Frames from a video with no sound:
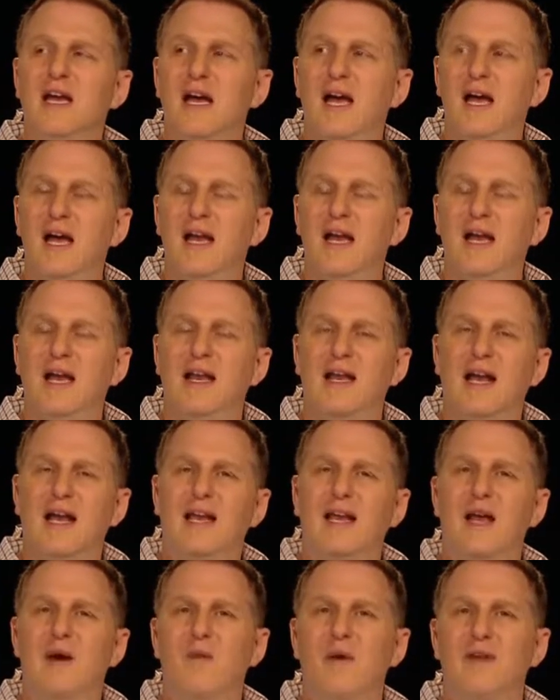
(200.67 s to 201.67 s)
And, and I
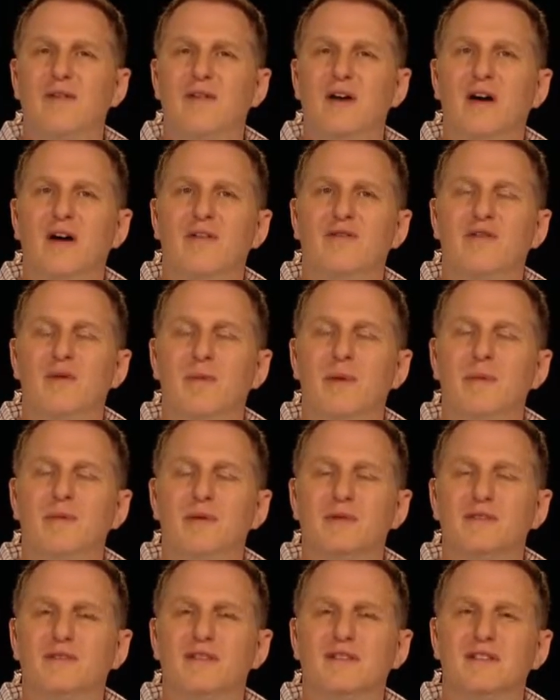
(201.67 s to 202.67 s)
can't wait uh, for
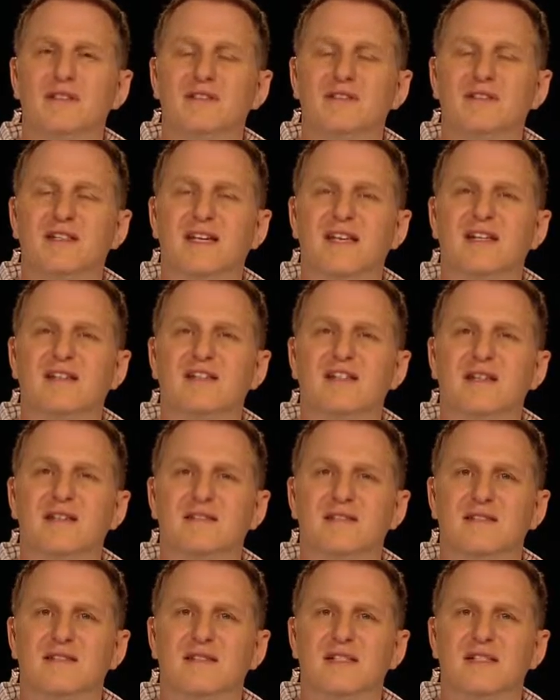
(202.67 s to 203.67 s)
people to, to get a
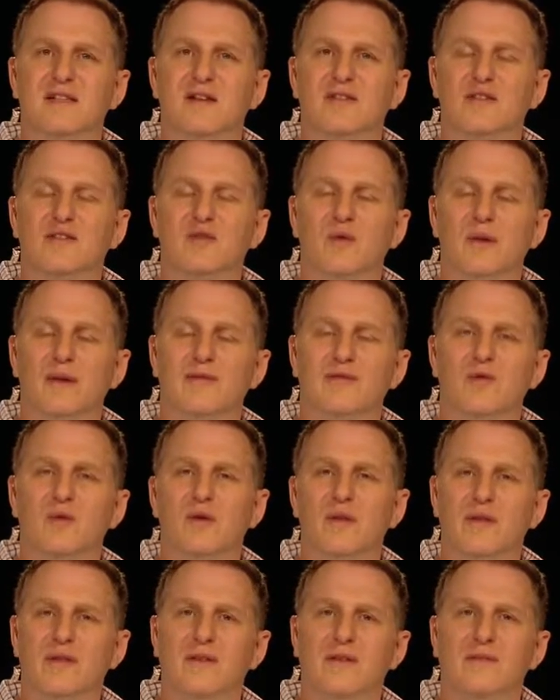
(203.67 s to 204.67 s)
chance to see it on the
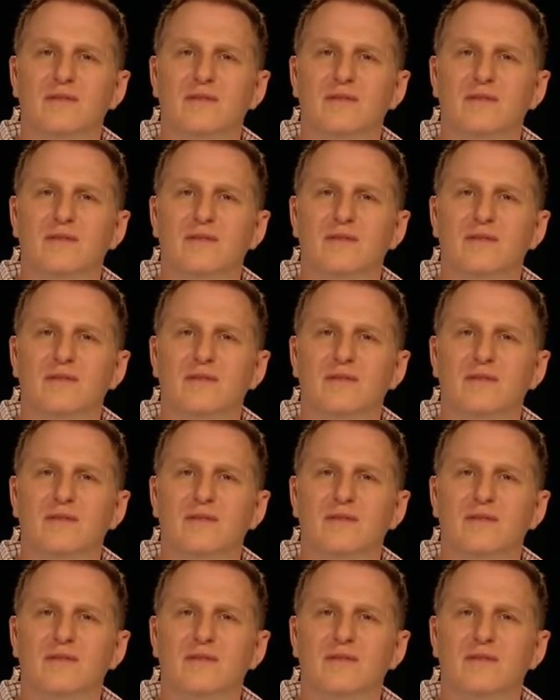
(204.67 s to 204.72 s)
24th.